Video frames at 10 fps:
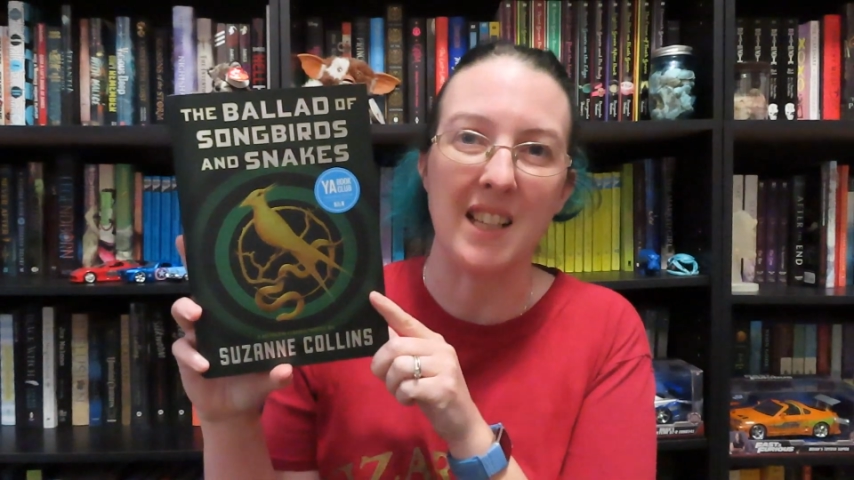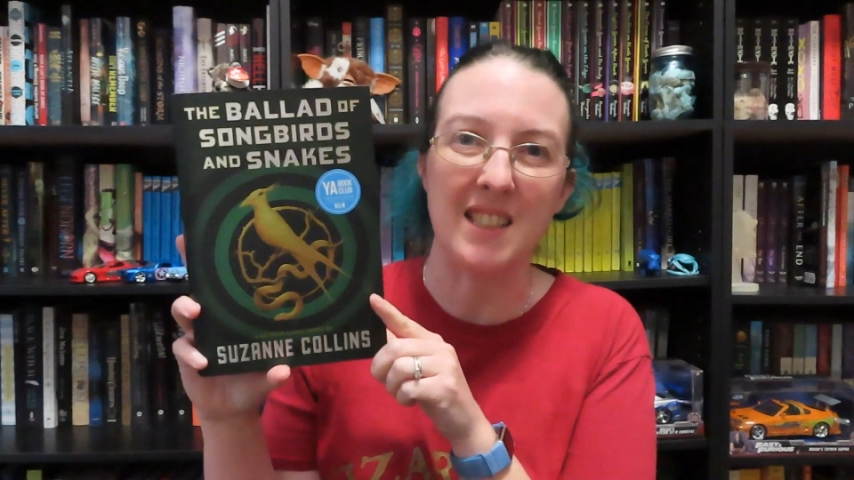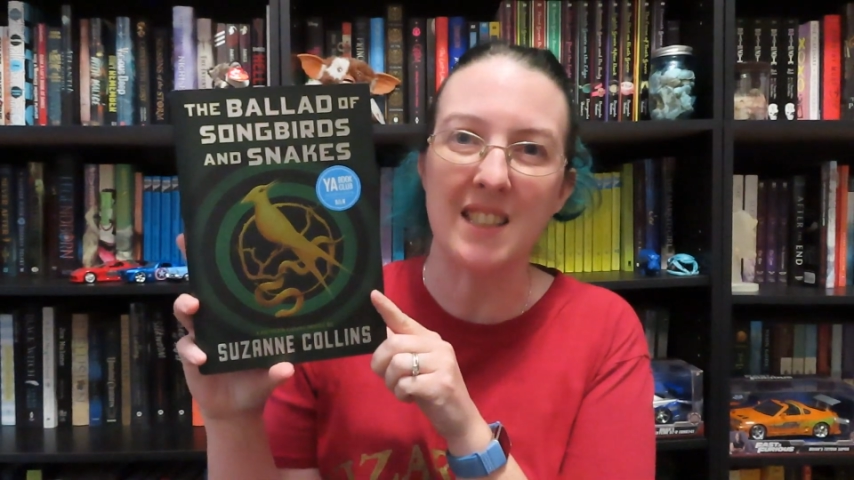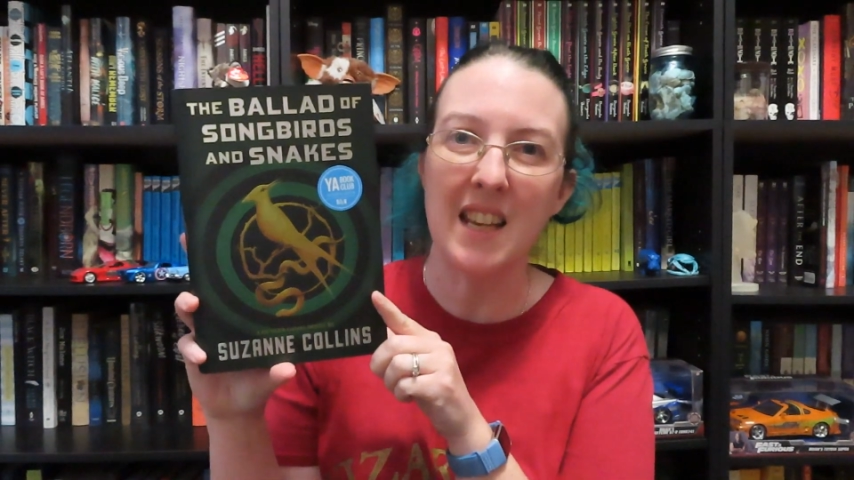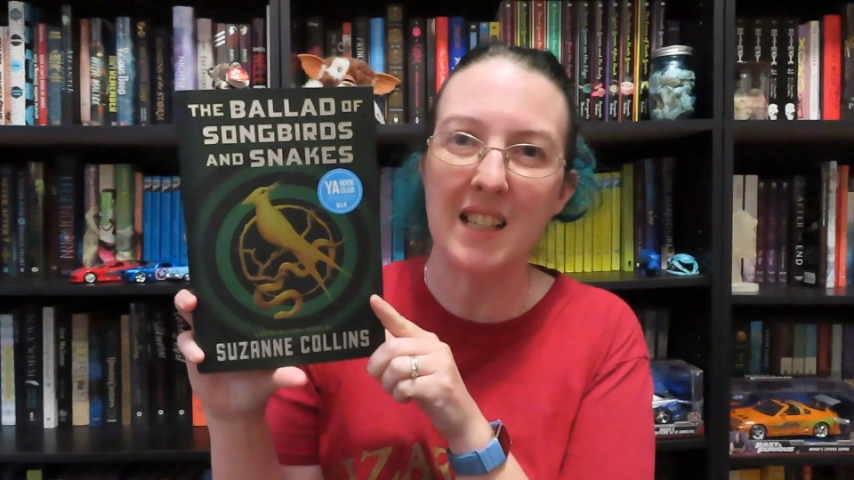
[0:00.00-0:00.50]

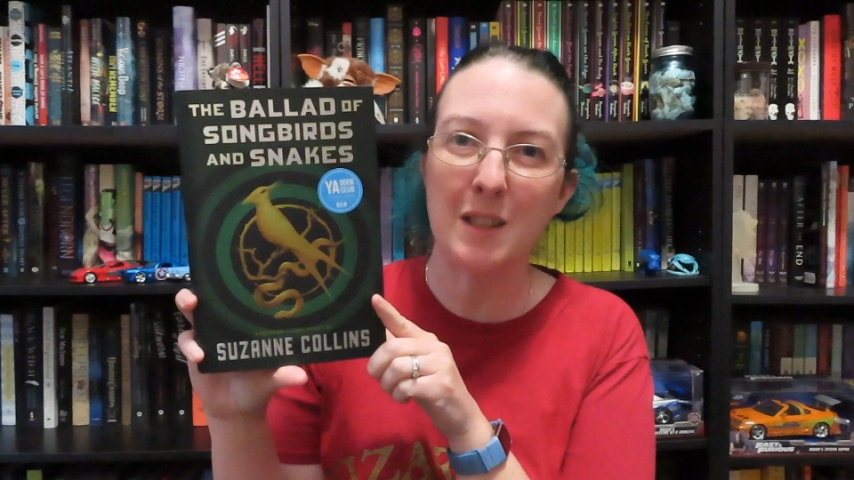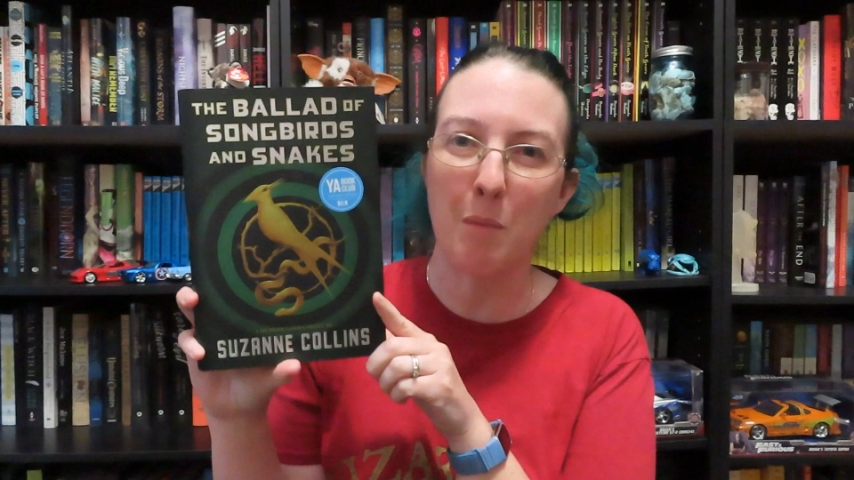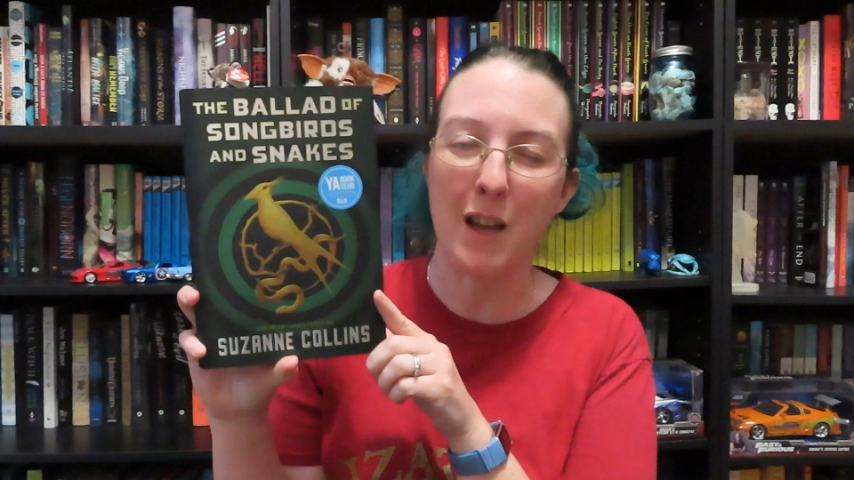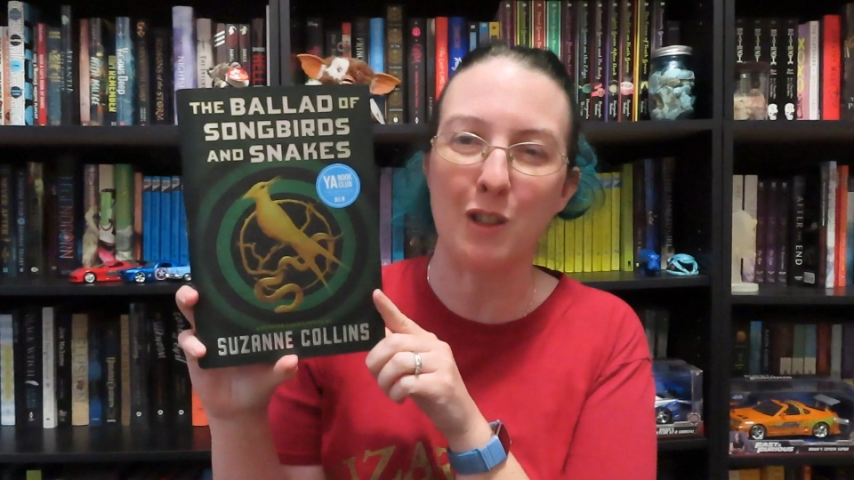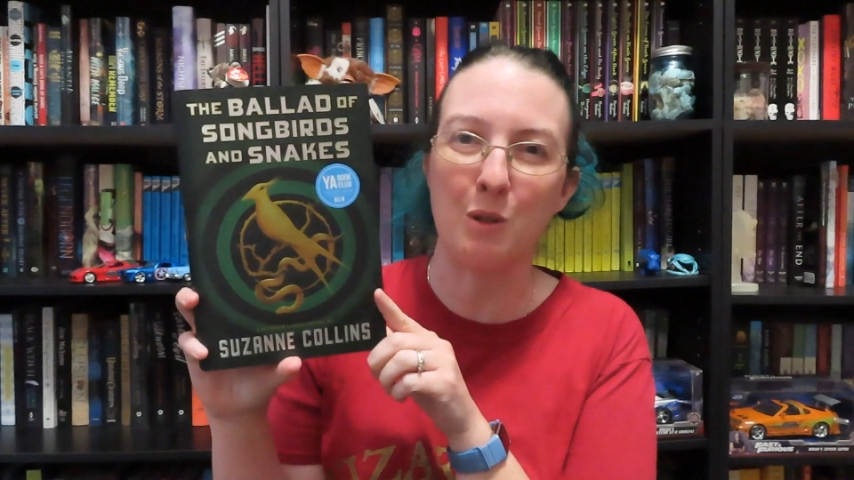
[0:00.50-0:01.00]
and
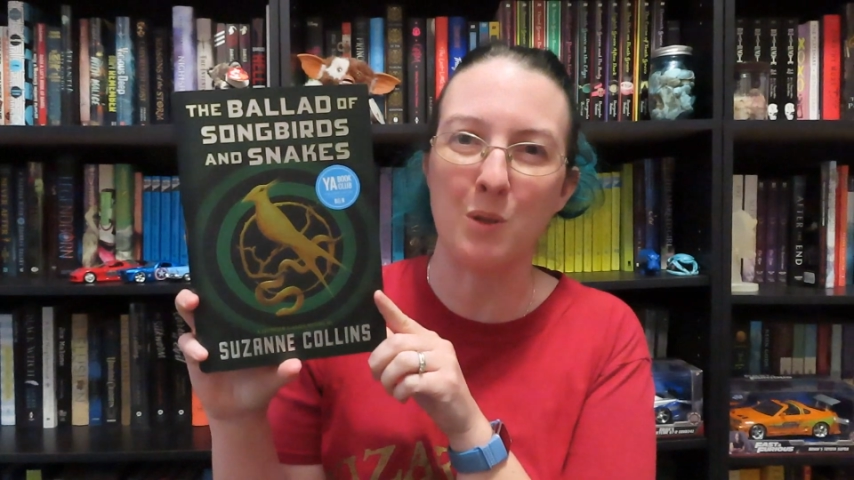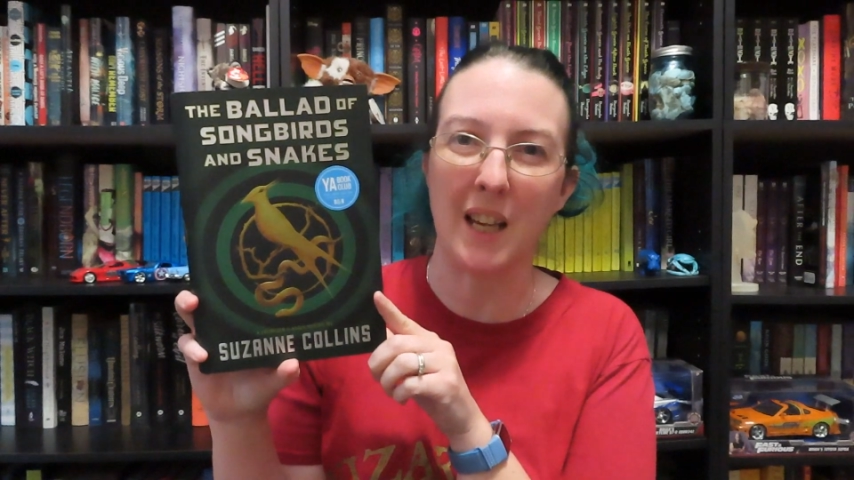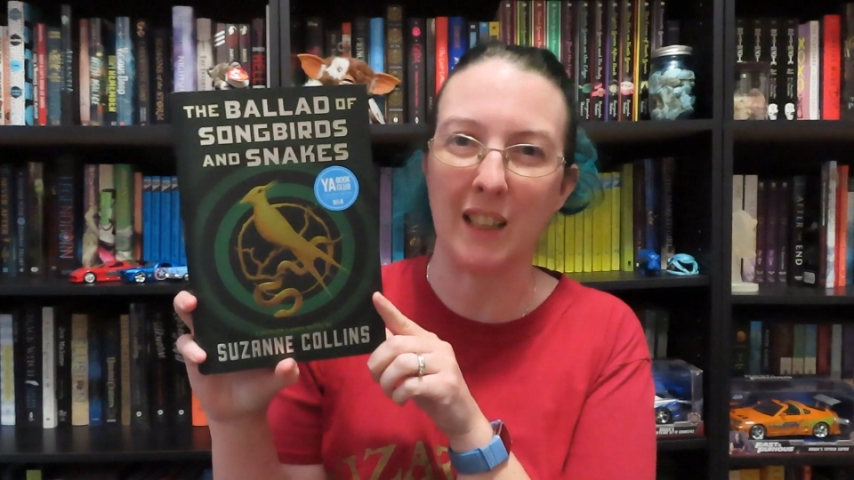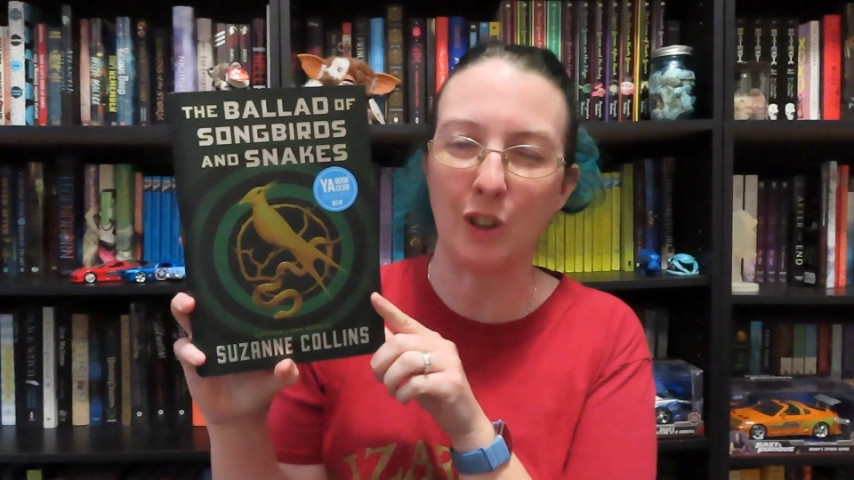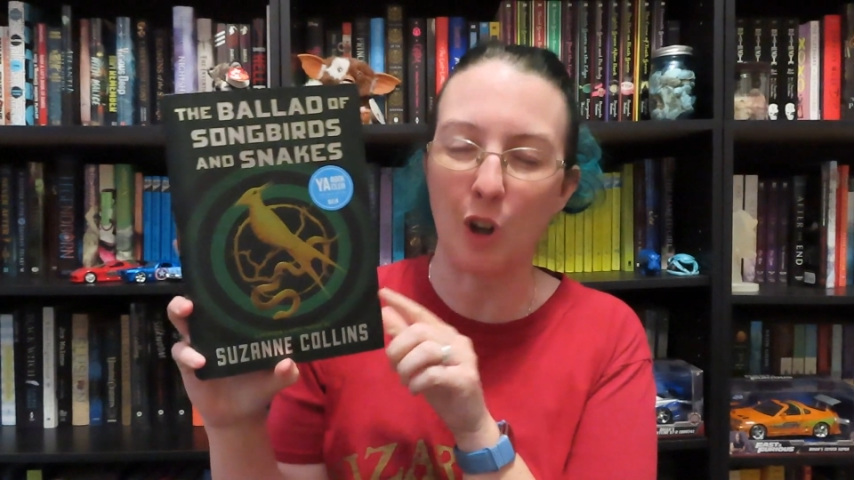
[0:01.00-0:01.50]
Snakes by
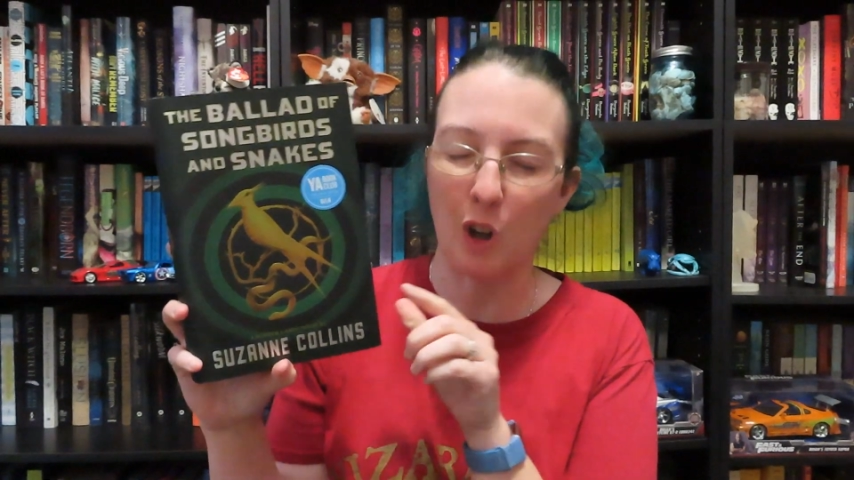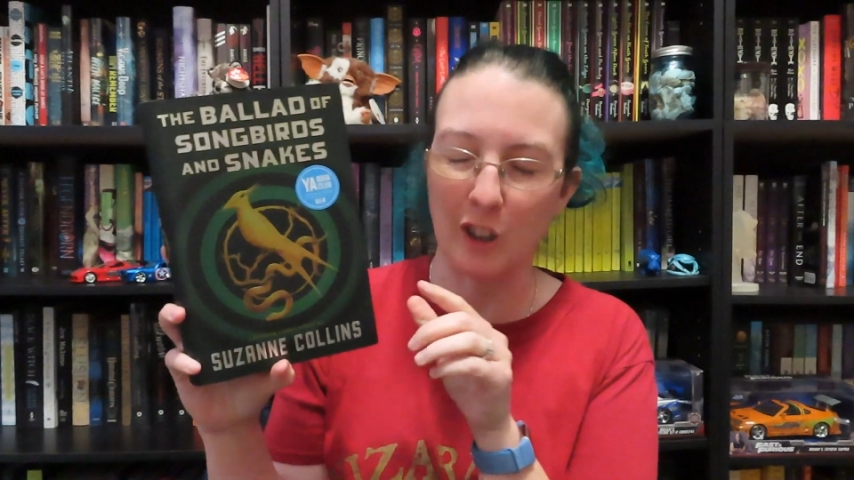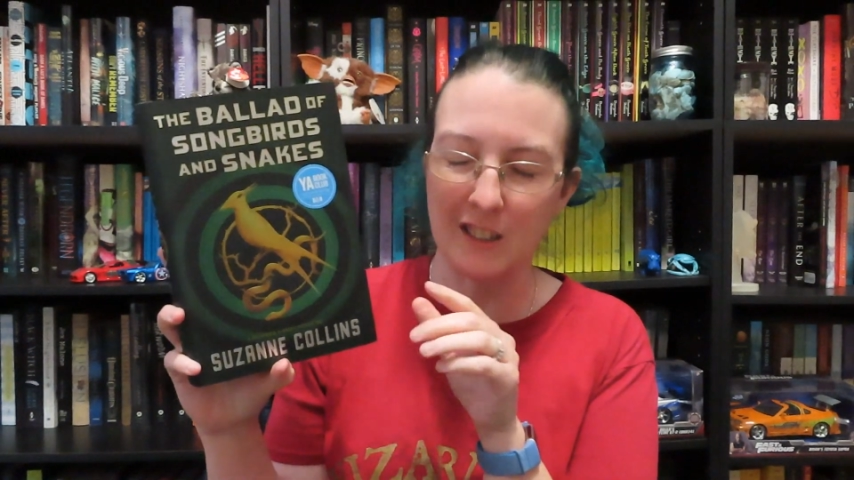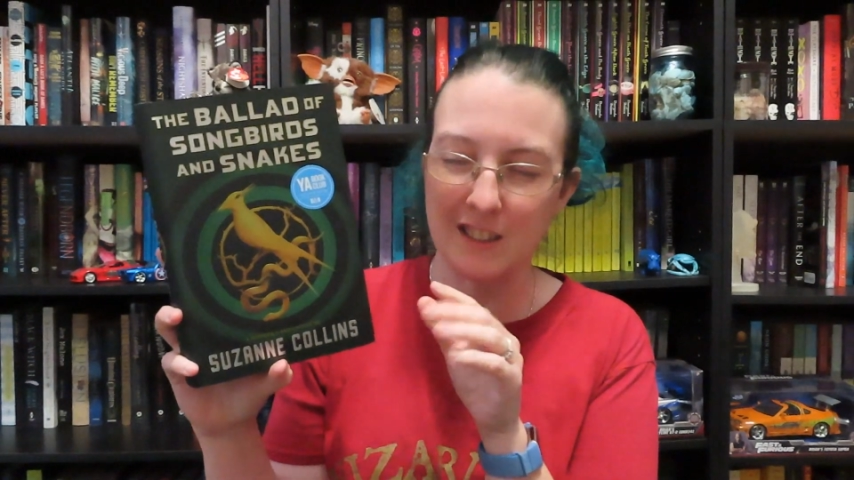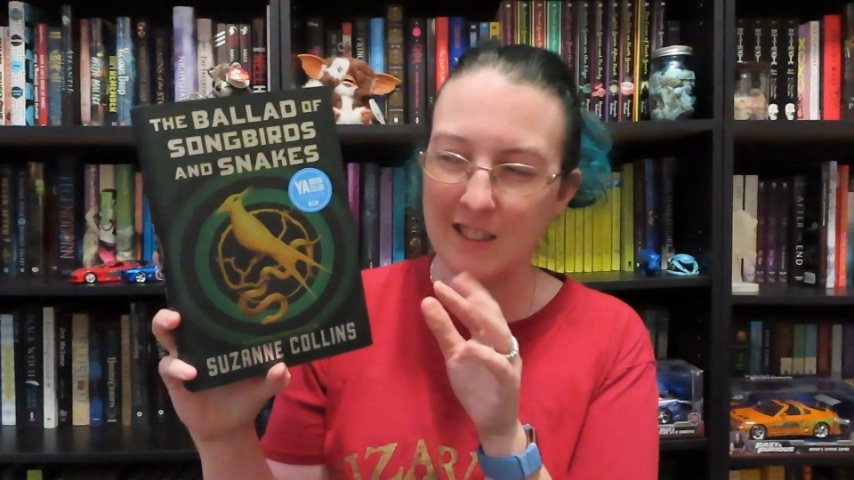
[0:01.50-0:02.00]
Suzanne
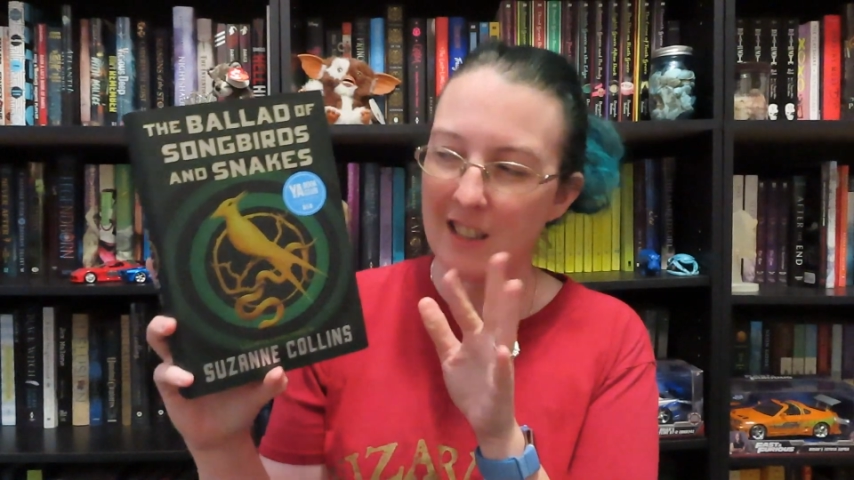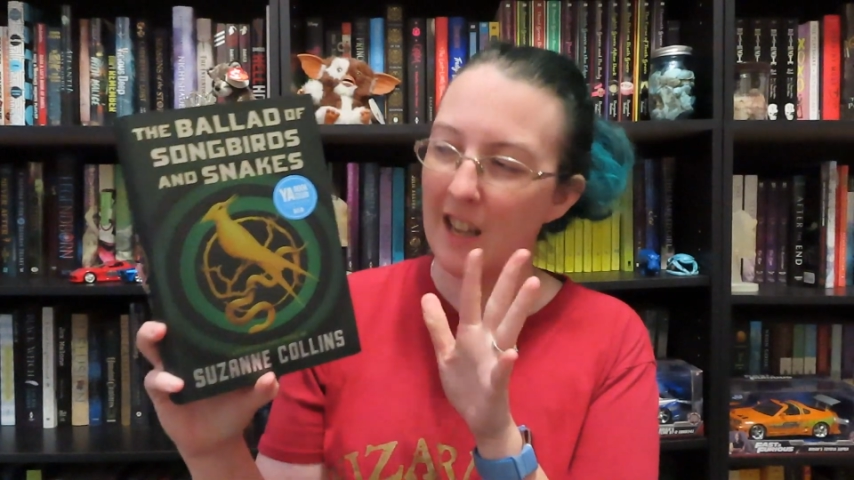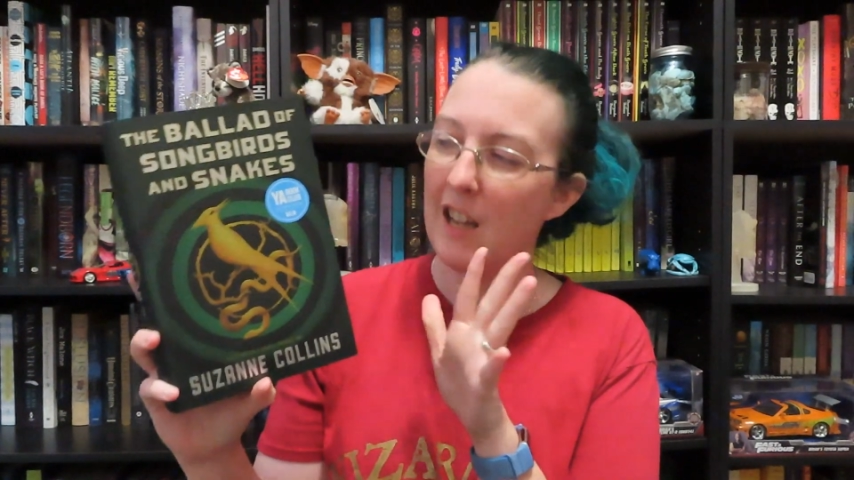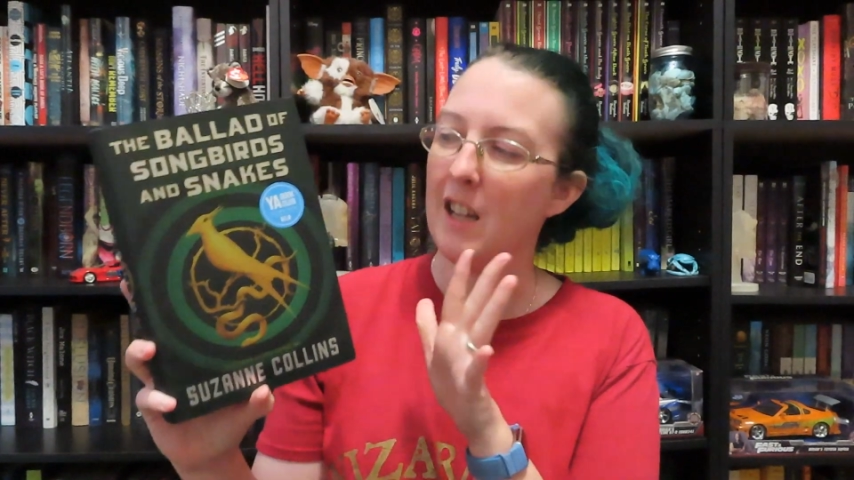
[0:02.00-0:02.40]
Collins.